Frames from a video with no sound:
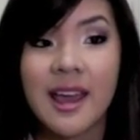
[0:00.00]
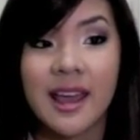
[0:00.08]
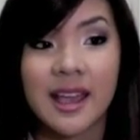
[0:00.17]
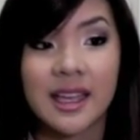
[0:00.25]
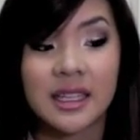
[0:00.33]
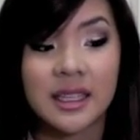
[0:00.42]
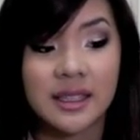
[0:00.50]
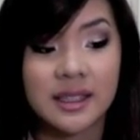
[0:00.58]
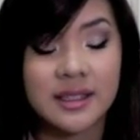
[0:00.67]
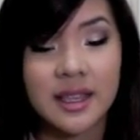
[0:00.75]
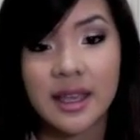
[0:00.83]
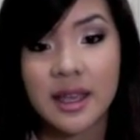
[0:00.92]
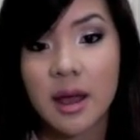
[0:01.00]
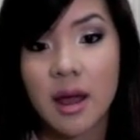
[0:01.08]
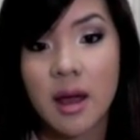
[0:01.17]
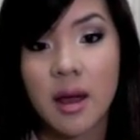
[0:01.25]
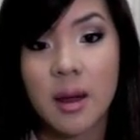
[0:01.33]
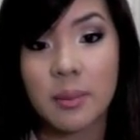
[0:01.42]
and he's like
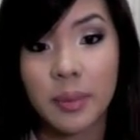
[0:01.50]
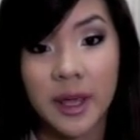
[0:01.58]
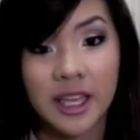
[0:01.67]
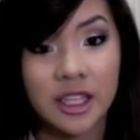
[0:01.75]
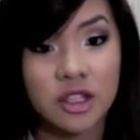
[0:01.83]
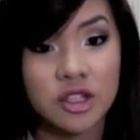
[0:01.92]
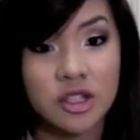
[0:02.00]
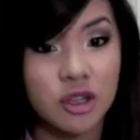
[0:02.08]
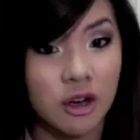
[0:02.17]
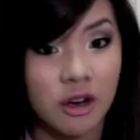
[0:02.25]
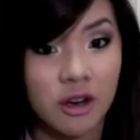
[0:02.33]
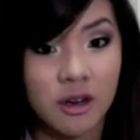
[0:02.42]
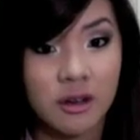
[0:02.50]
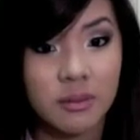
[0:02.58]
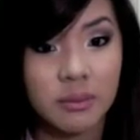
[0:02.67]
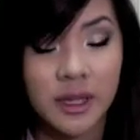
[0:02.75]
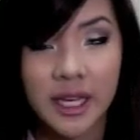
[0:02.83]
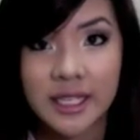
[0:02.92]
a big jerk,
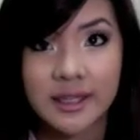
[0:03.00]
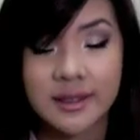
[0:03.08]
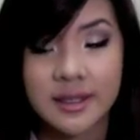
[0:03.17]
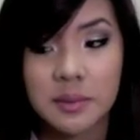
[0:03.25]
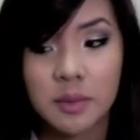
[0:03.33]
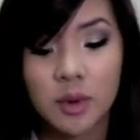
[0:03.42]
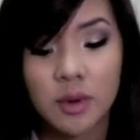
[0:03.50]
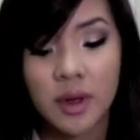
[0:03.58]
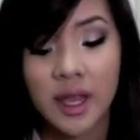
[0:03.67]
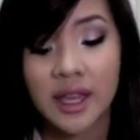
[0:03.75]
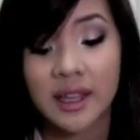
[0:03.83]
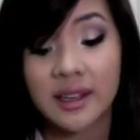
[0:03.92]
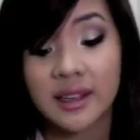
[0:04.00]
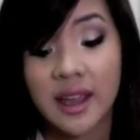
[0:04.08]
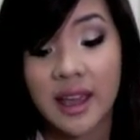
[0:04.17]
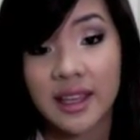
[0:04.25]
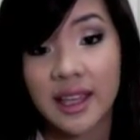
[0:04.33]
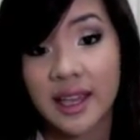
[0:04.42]
plain and simple, and
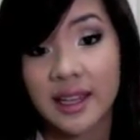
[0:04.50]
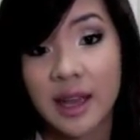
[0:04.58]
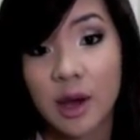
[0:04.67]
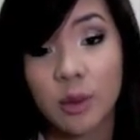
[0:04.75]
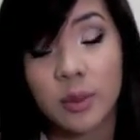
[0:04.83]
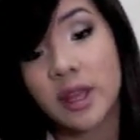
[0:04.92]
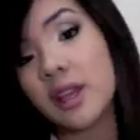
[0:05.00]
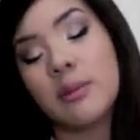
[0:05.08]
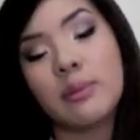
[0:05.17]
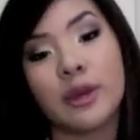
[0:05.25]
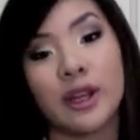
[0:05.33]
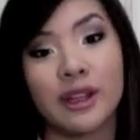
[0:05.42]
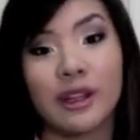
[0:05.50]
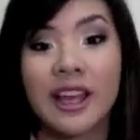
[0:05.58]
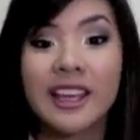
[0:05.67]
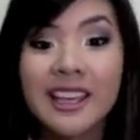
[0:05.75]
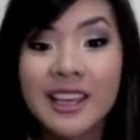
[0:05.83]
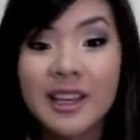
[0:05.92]
I can't help it but
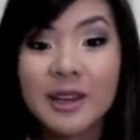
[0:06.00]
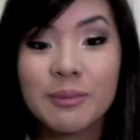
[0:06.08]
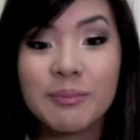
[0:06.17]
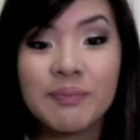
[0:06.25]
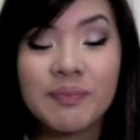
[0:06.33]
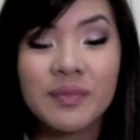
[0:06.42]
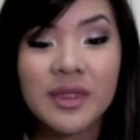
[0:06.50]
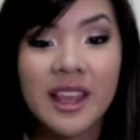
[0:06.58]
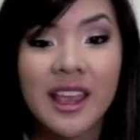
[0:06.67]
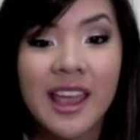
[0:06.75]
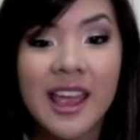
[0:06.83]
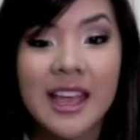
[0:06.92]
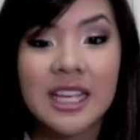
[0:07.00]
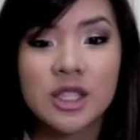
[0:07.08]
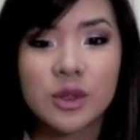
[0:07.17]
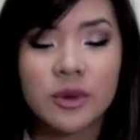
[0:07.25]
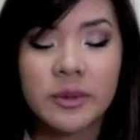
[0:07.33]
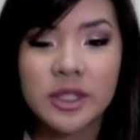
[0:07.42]
like him.
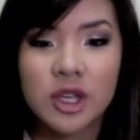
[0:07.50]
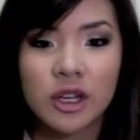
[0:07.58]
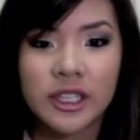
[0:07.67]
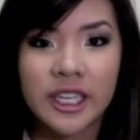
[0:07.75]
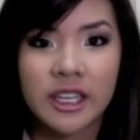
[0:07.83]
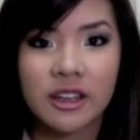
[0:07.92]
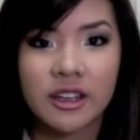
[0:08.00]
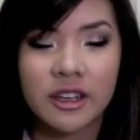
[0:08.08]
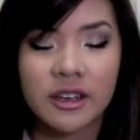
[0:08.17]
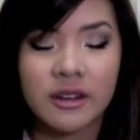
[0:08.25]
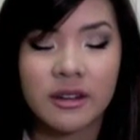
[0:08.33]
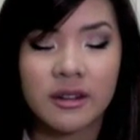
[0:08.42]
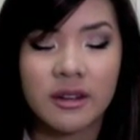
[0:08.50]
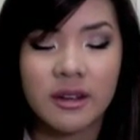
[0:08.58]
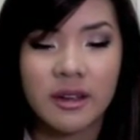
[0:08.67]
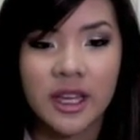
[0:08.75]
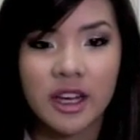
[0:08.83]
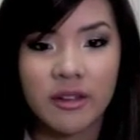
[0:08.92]
So we've been talking on
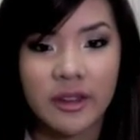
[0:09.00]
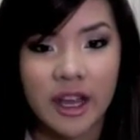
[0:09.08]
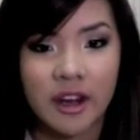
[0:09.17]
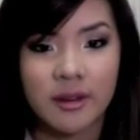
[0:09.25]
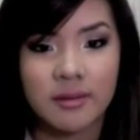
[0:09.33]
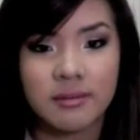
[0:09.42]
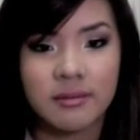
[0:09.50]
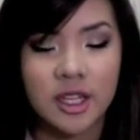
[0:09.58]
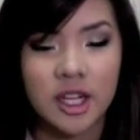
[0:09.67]
here and there, you